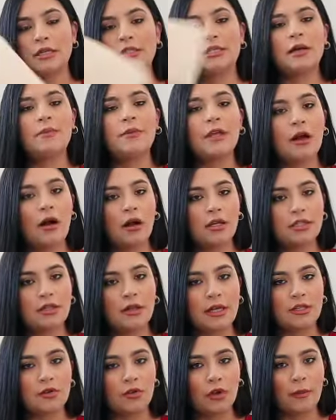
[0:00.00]
Something also
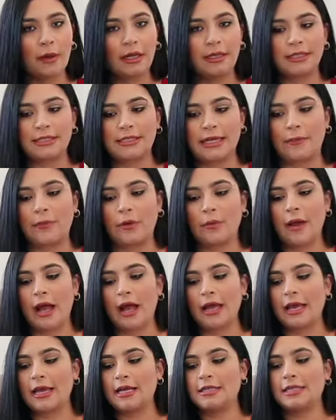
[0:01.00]
that's cool about this diaper
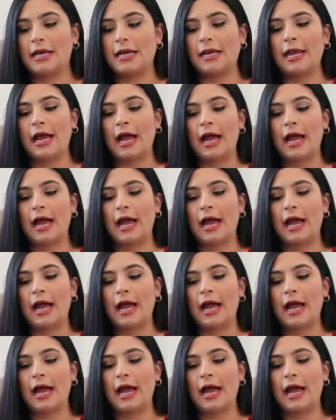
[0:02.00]
bag is that it